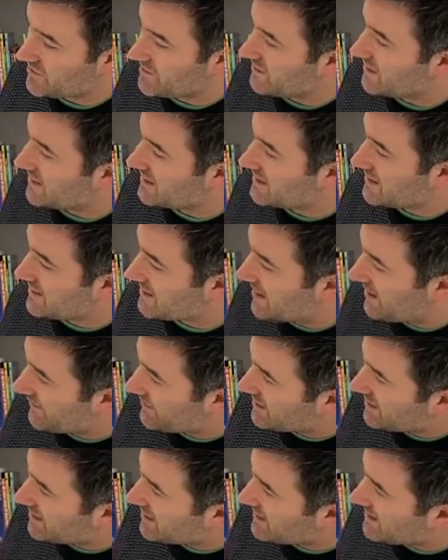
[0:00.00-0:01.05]
So this is the
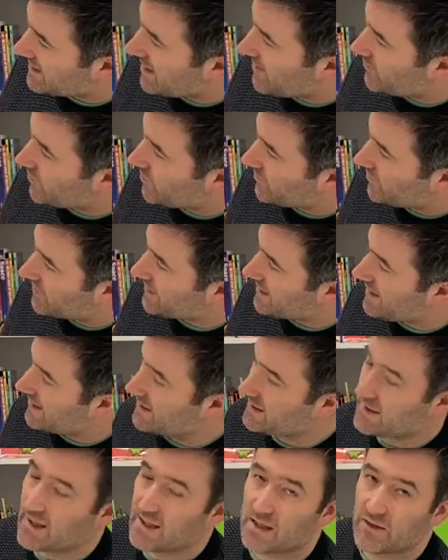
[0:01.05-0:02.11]
17 step one, but then
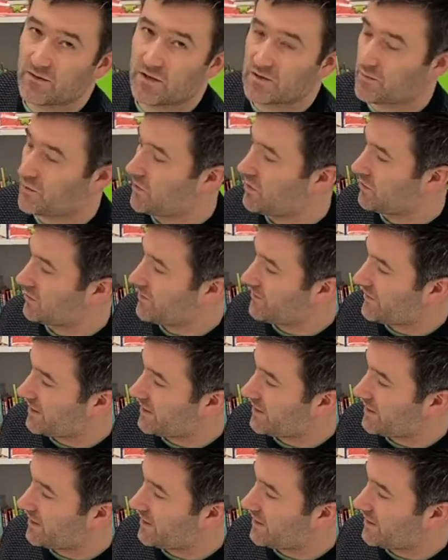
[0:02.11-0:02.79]
at the end of each programme,